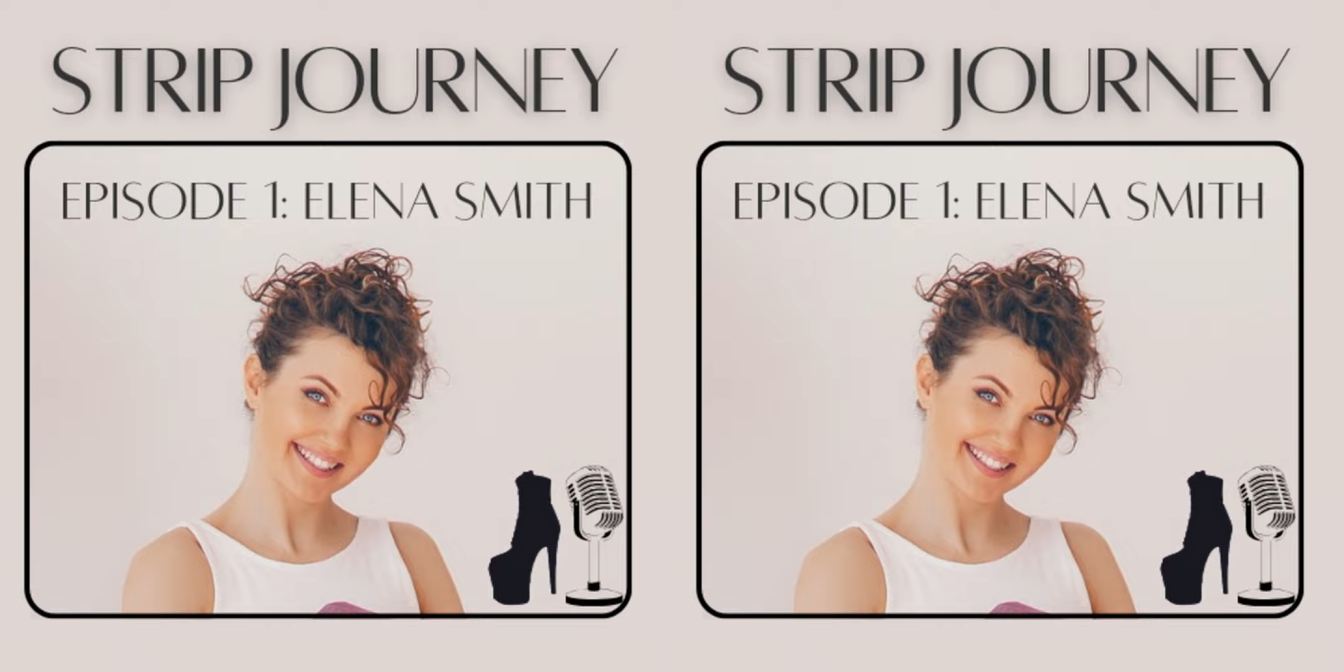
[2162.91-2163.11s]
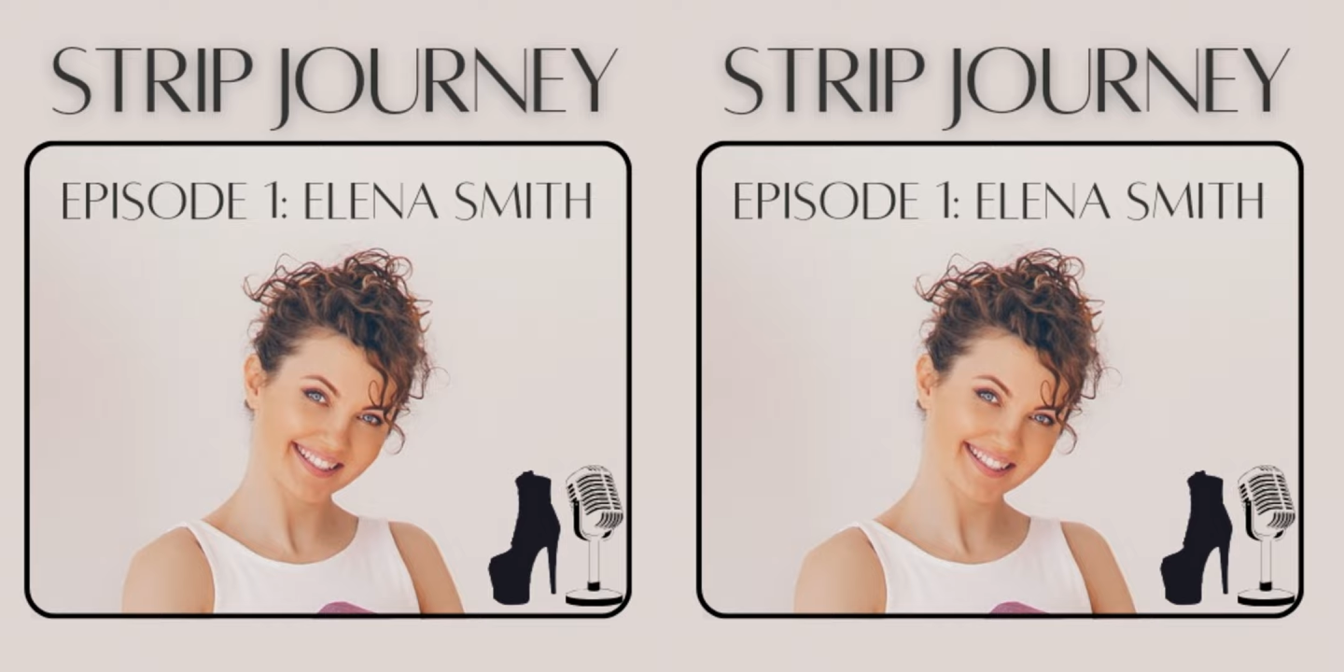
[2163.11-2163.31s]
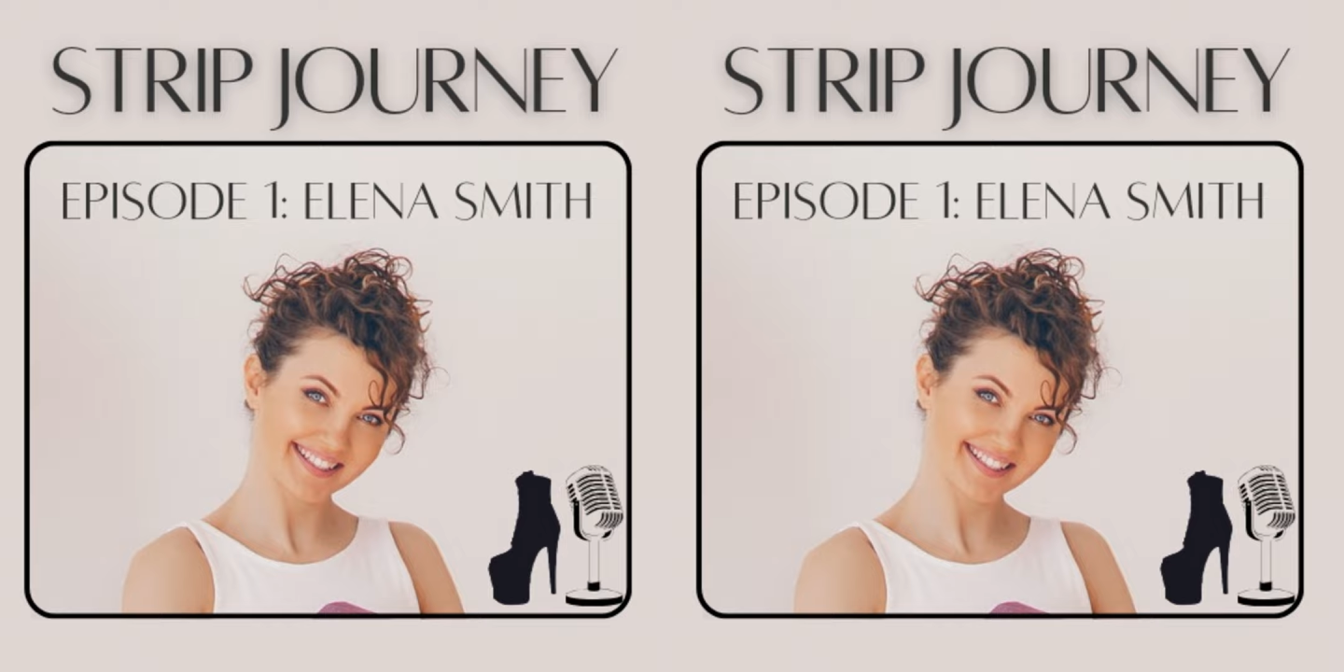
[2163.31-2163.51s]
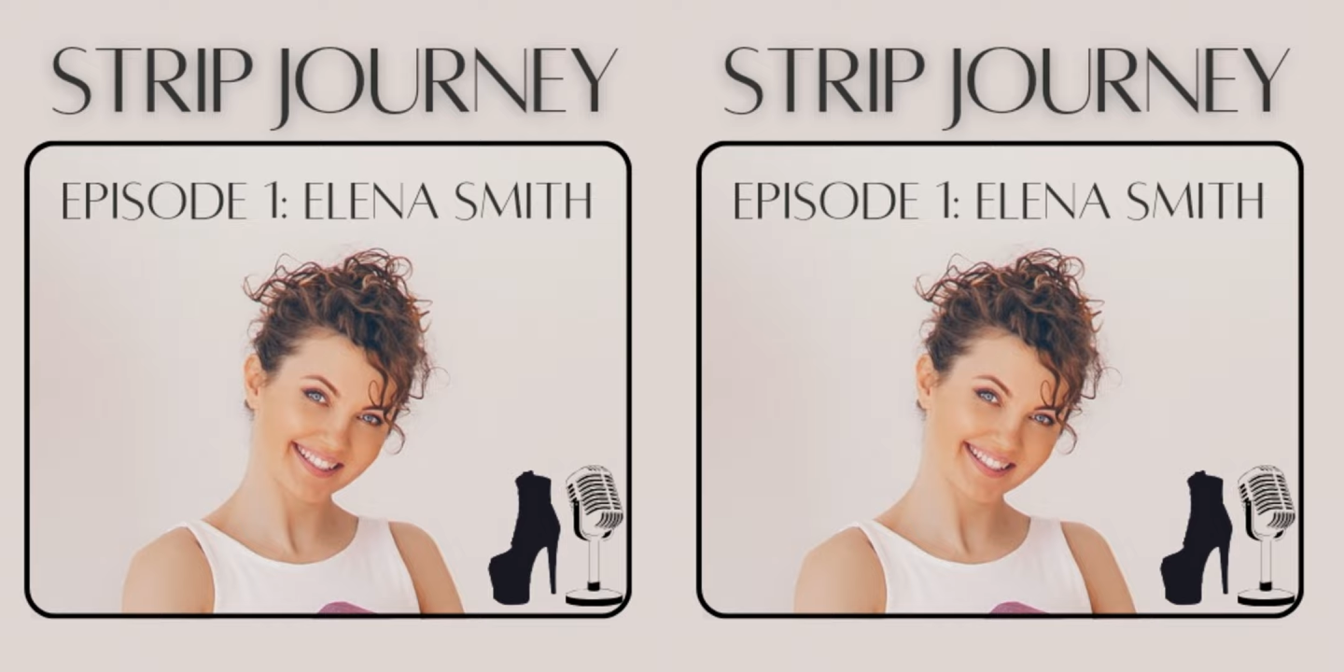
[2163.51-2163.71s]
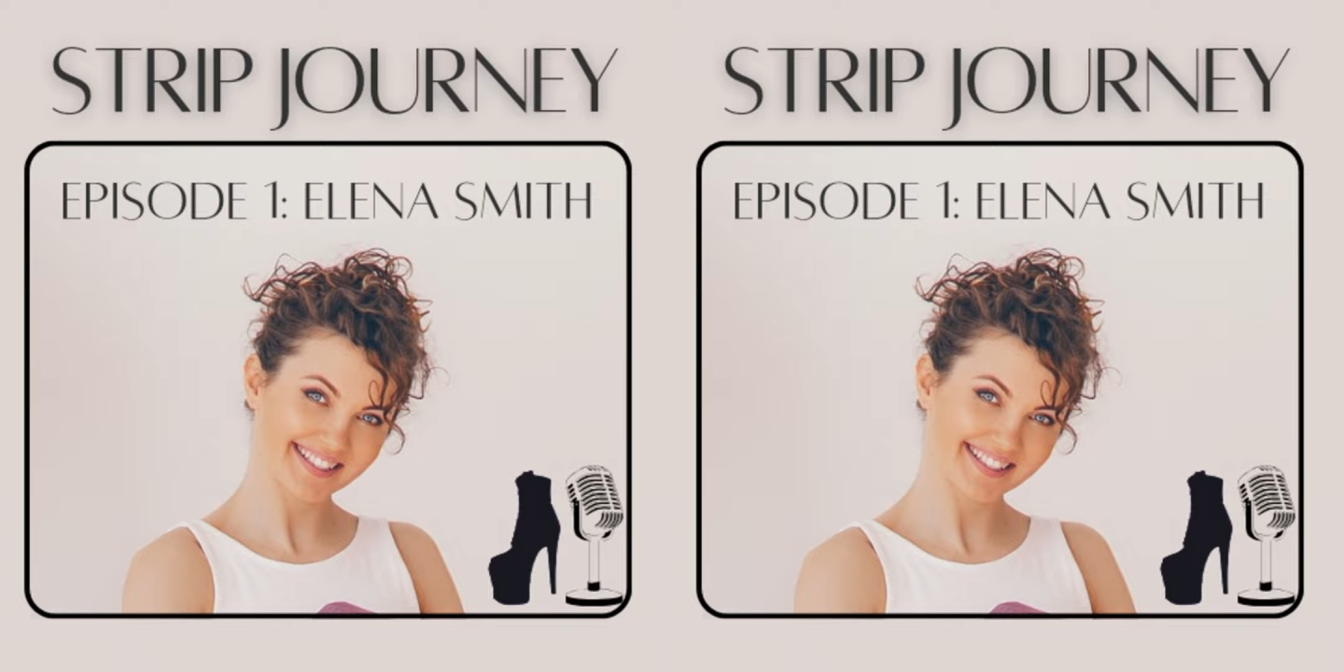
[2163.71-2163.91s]
about you because
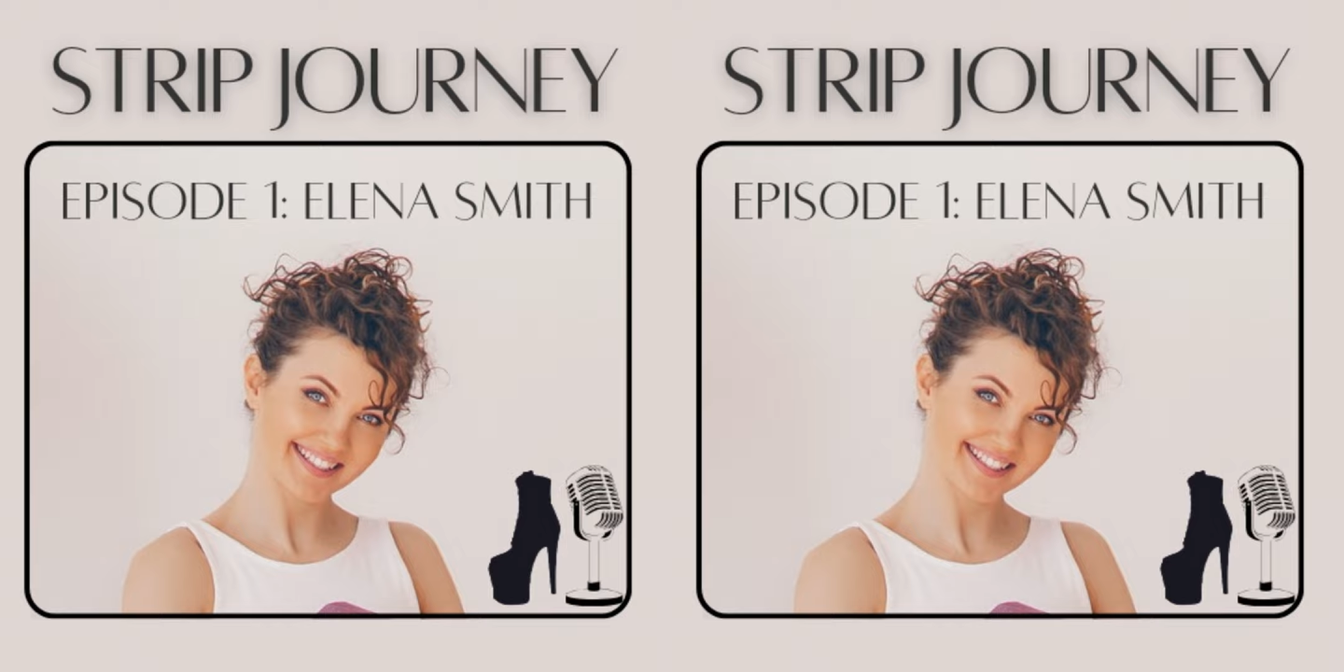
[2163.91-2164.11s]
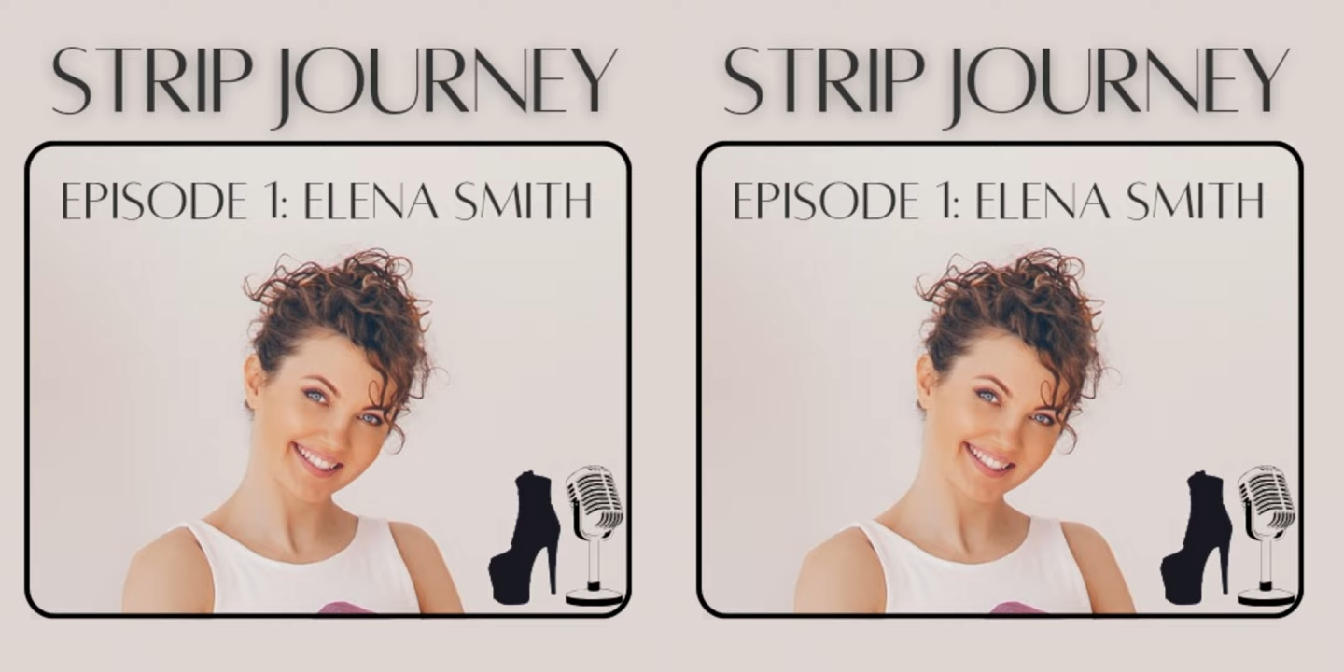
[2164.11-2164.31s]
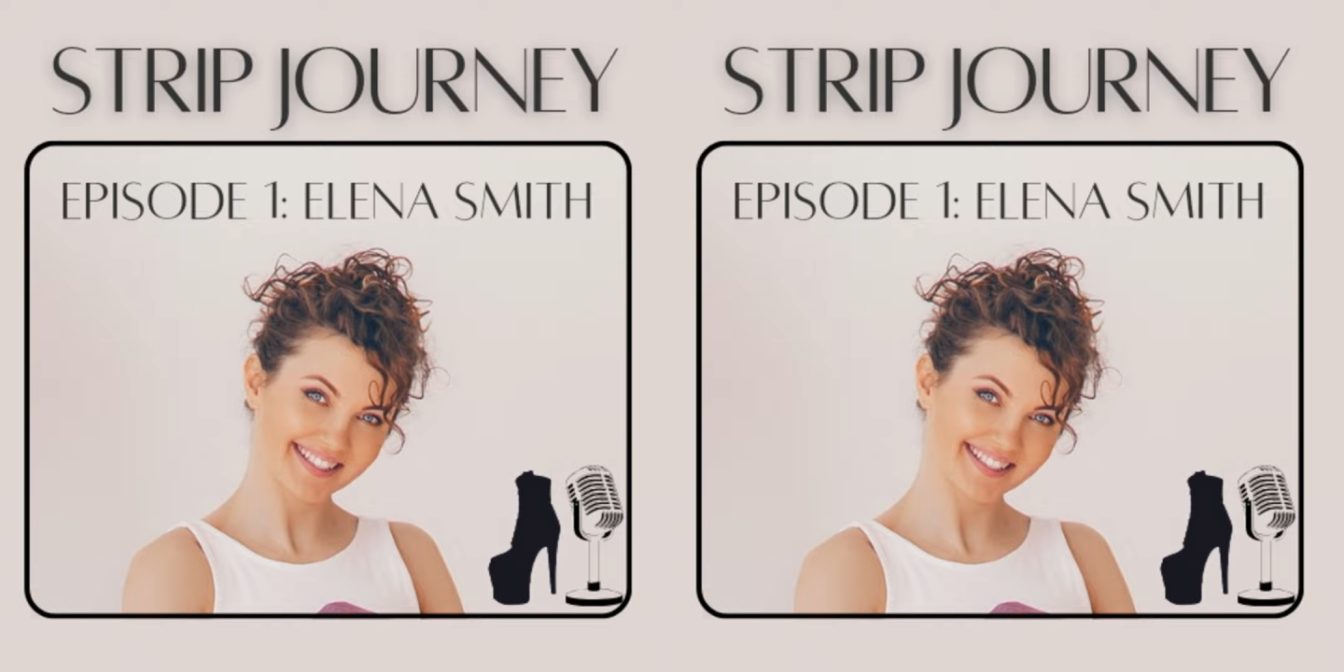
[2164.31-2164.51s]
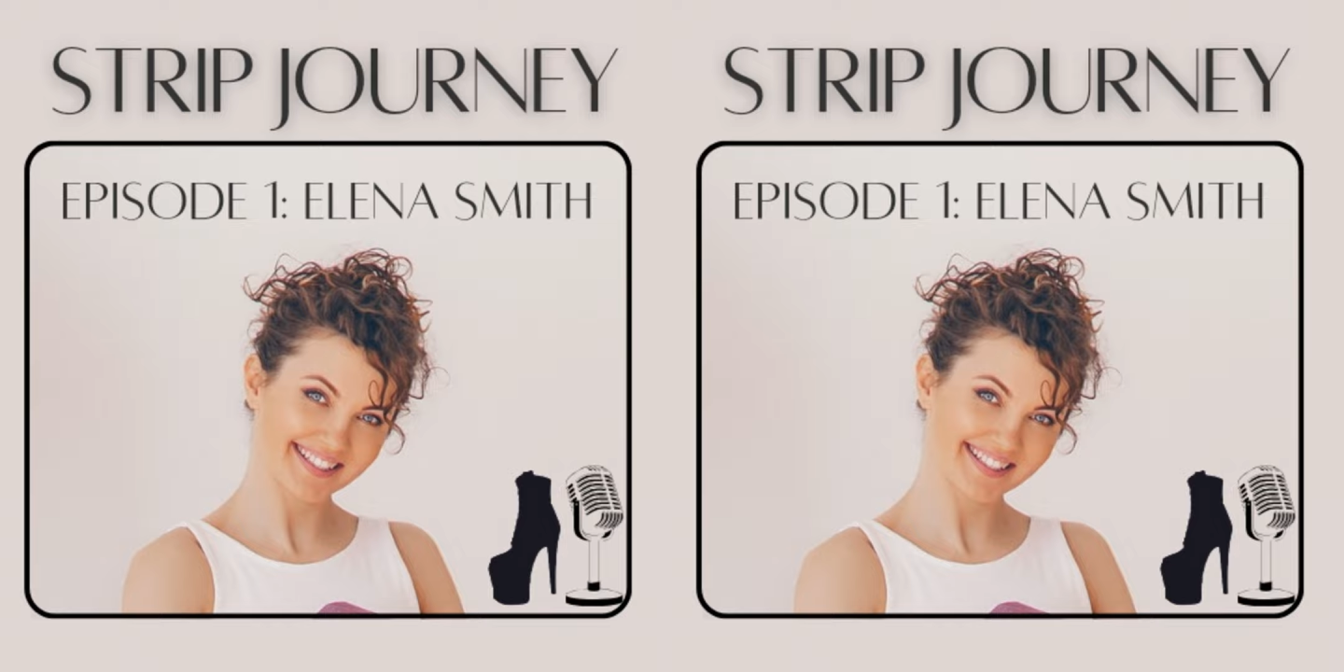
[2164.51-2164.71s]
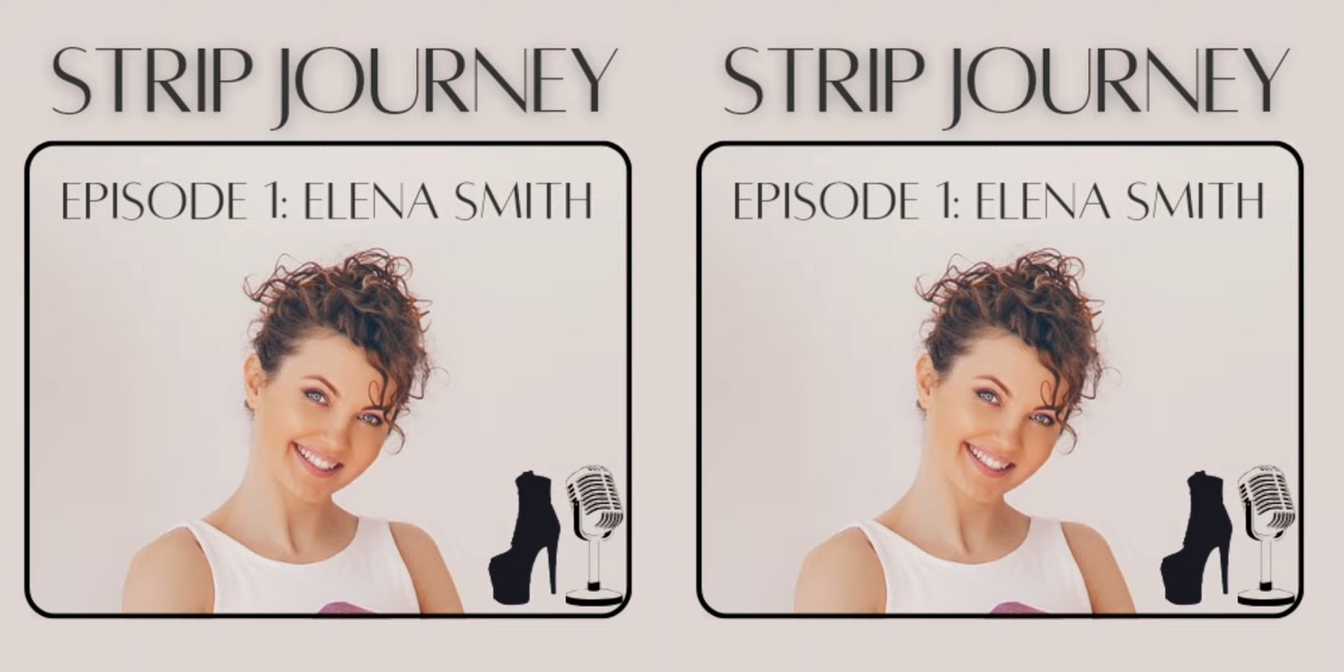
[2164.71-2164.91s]
you're such a positive person.